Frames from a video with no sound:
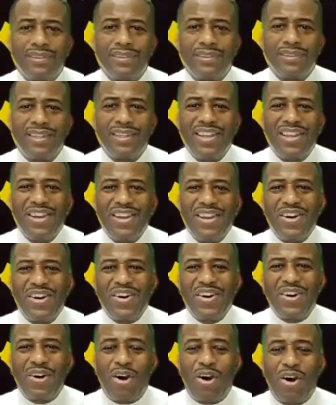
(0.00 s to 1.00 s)
All right.
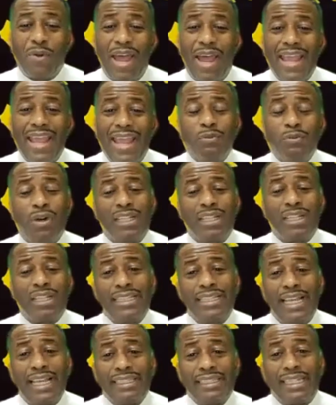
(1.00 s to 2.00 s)
Well, the next
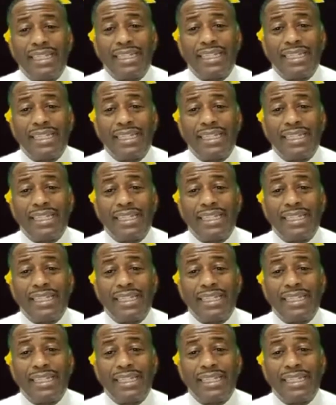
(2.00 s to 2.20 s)
question